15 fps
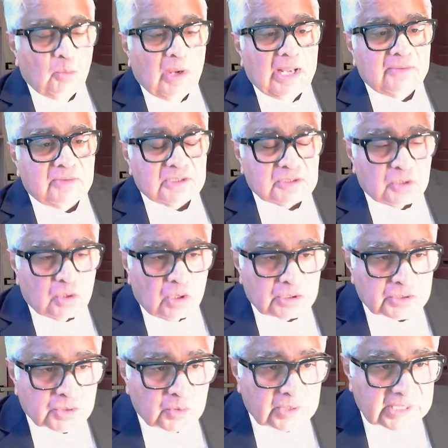Why was the
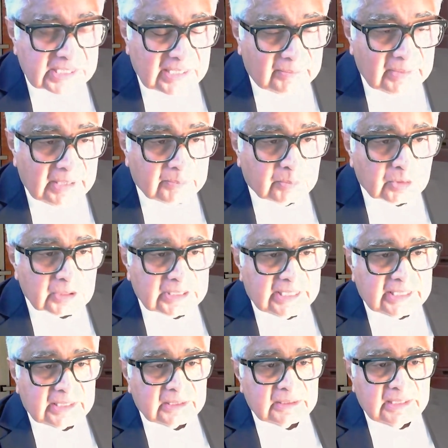Constituent Assembly
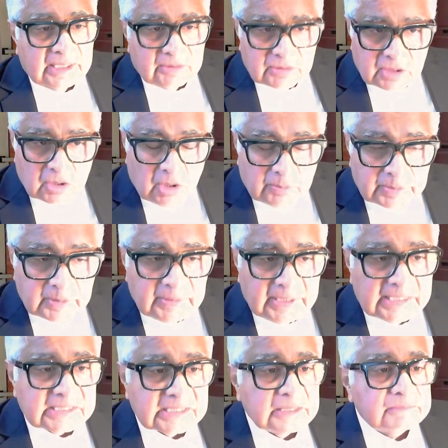put there? That was a
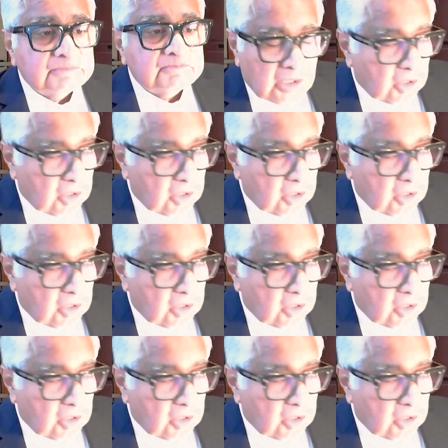compromise.